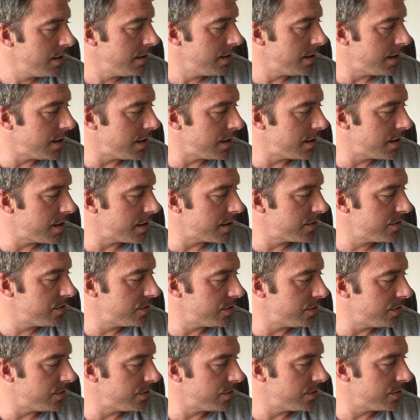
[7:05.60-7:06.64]
that I'd like
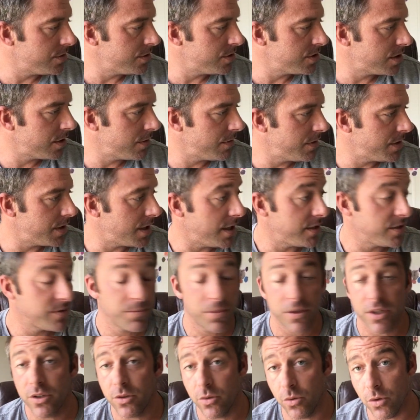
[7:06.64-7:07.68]
to share with you guys. It's
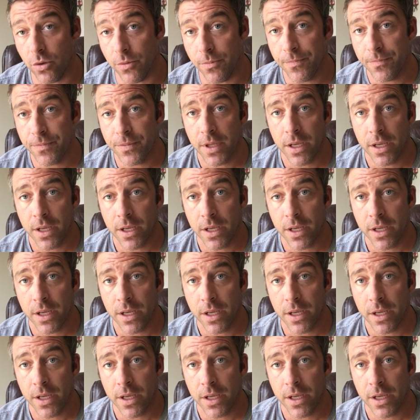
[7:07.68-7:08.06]
pretty cool.